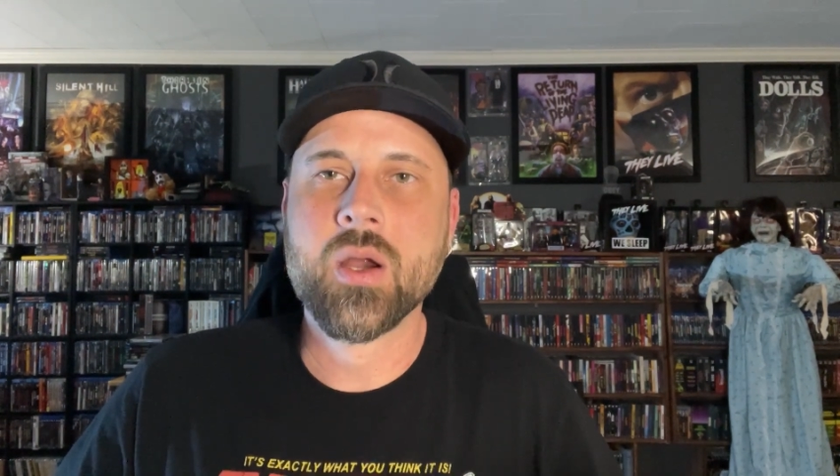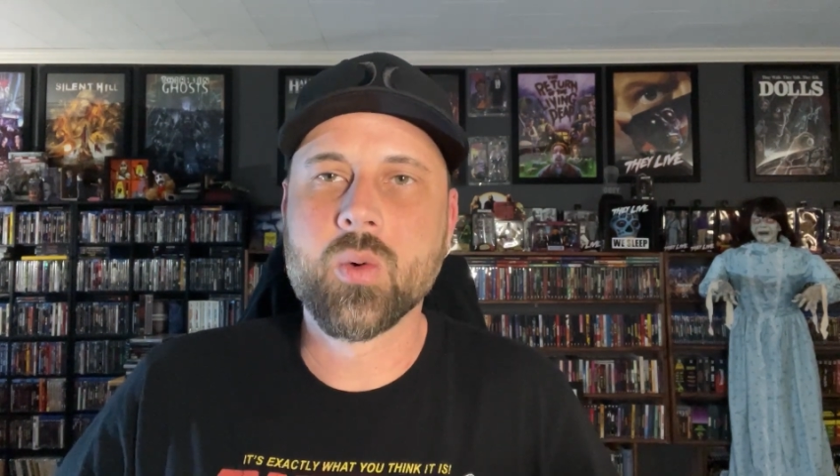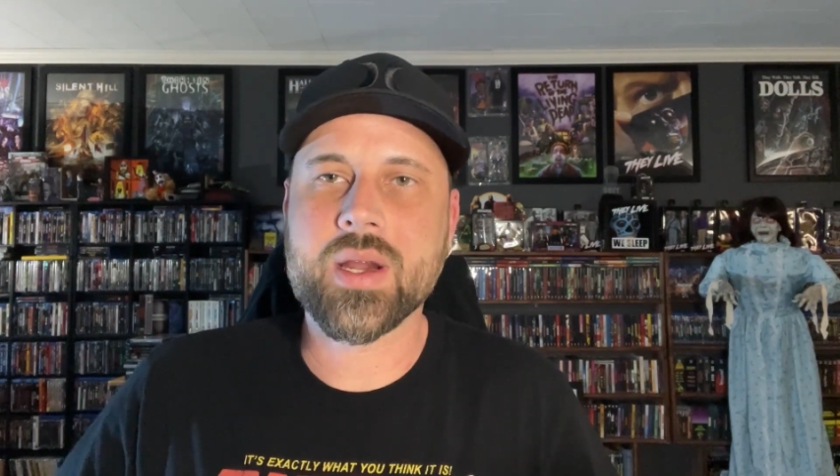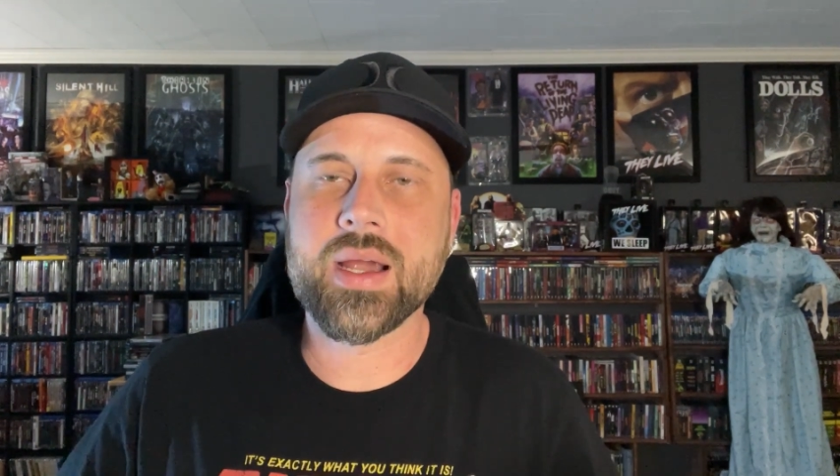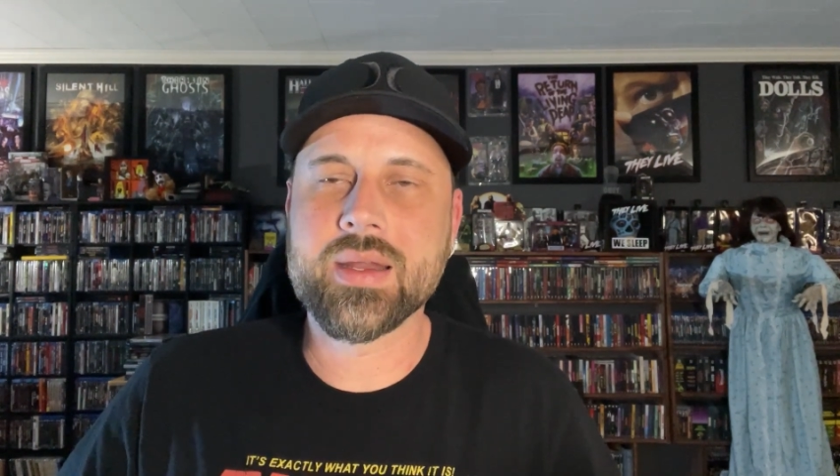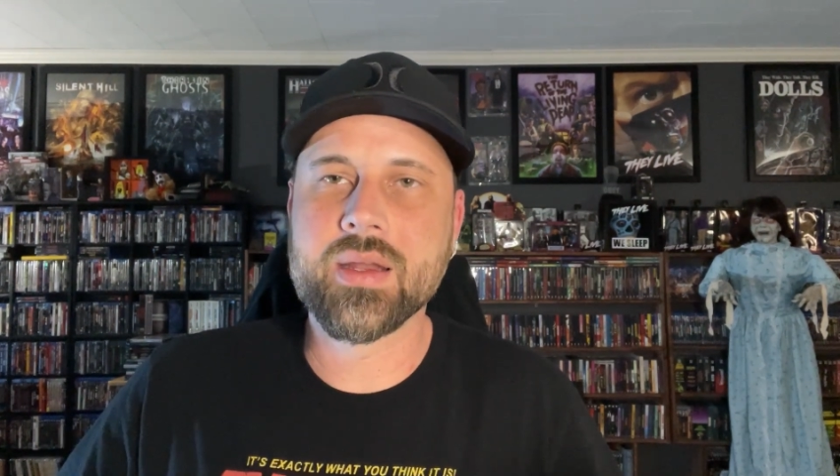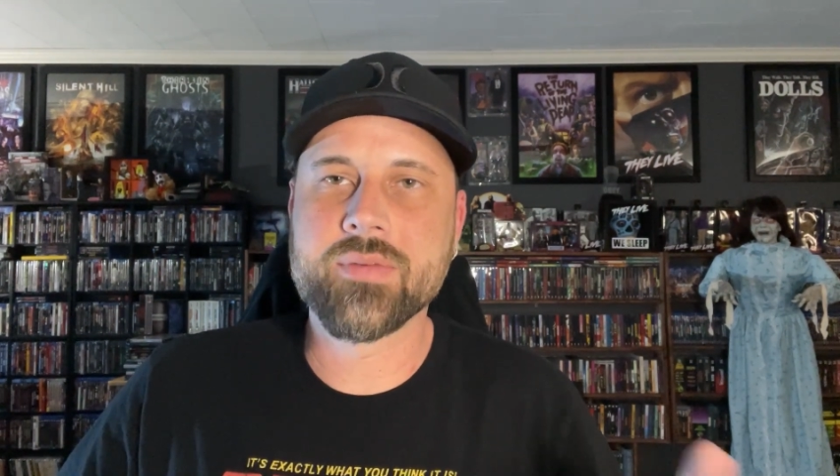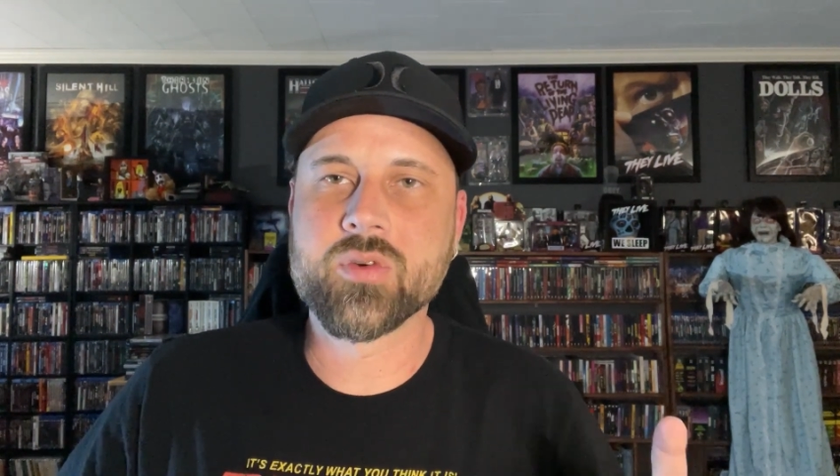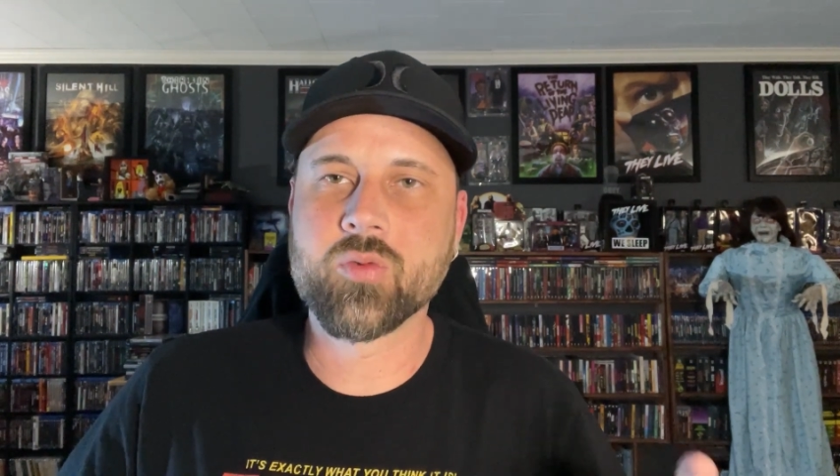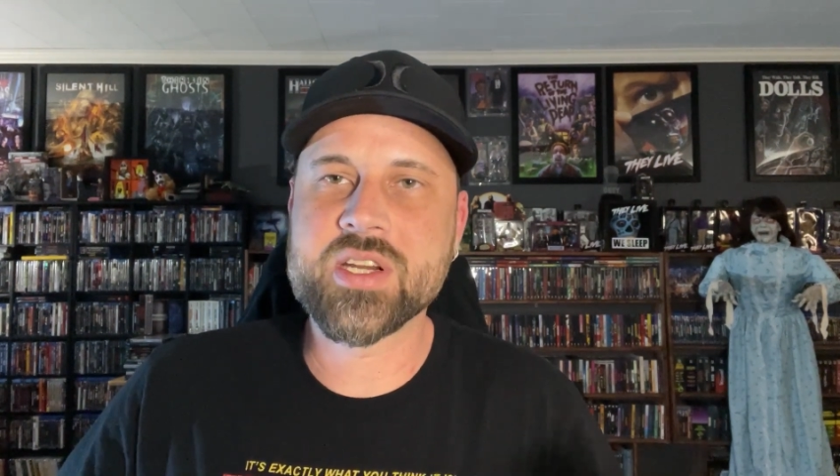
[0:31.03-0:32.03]
were kind
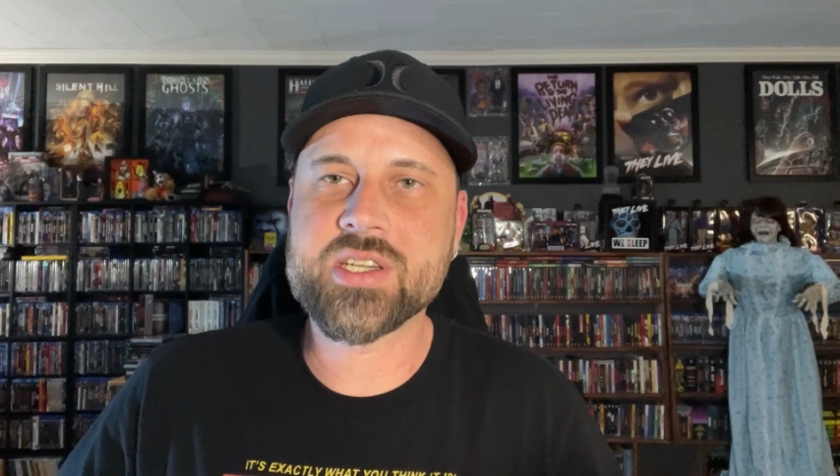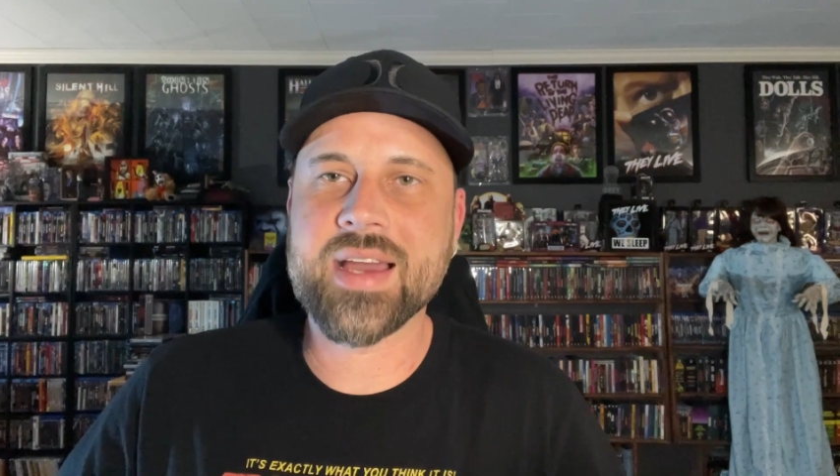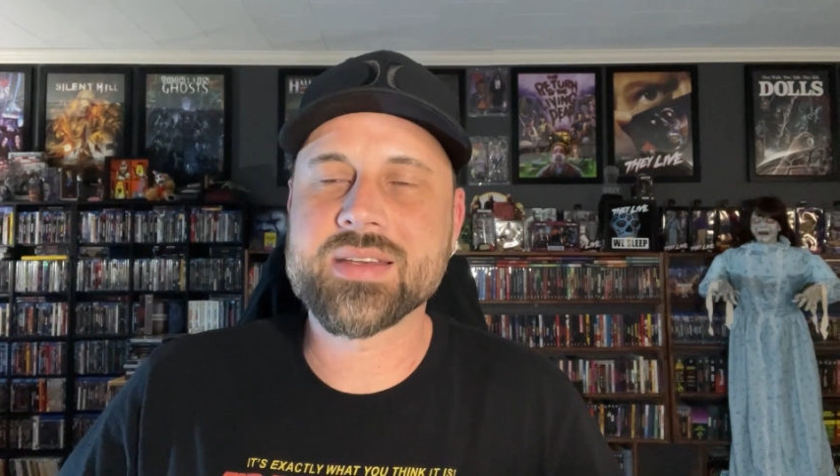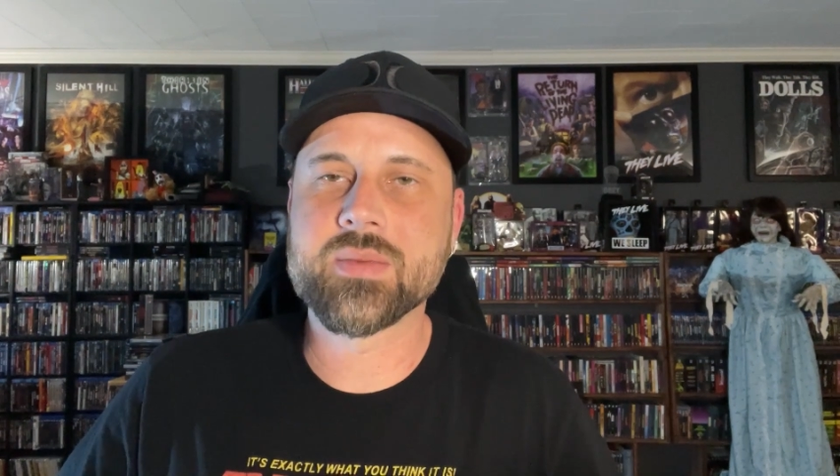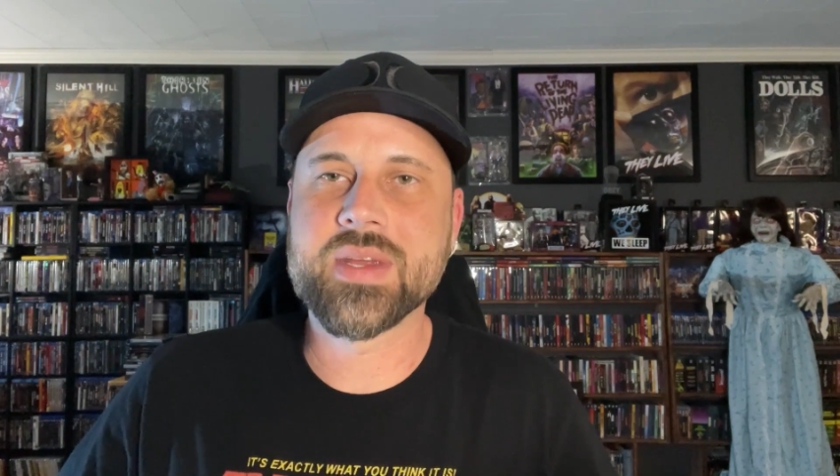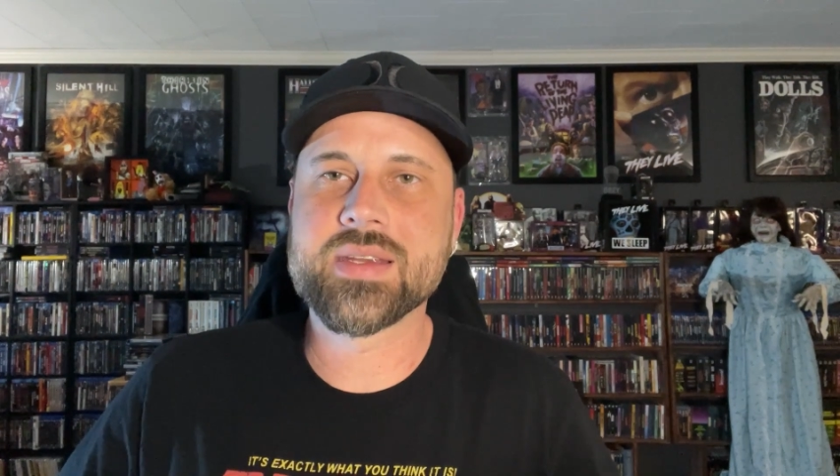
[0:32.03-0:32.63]
enough to reach out to me